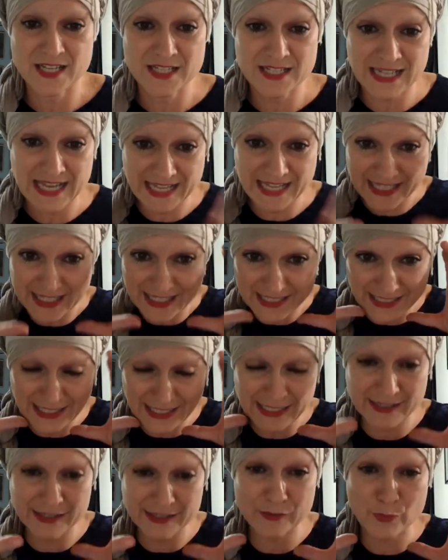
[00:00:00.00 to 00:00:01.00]
Like
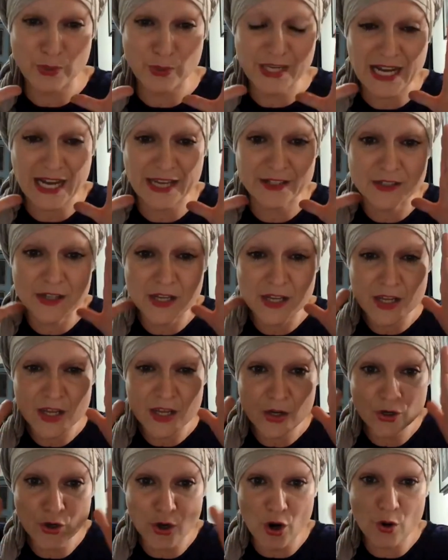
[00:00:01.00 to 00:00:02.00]
we can
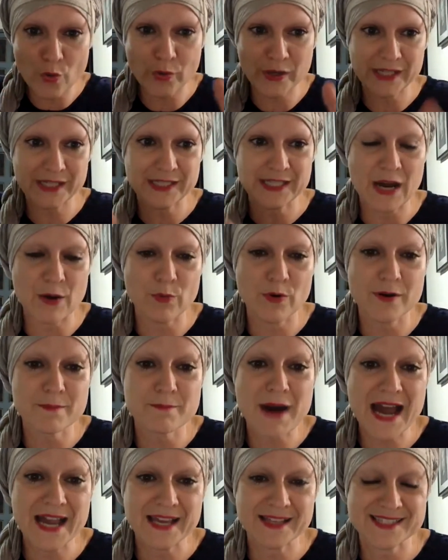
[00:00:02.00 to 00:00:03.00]
go in our
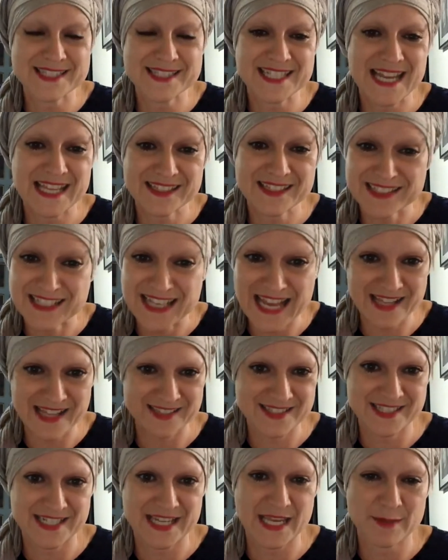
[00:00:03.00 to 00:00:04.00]
minds, like
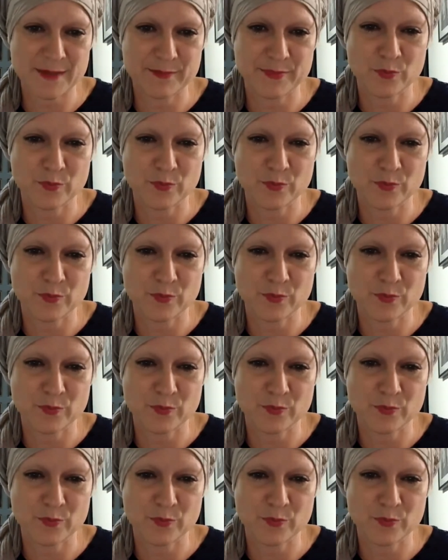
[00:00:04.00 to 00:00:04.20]
landscape,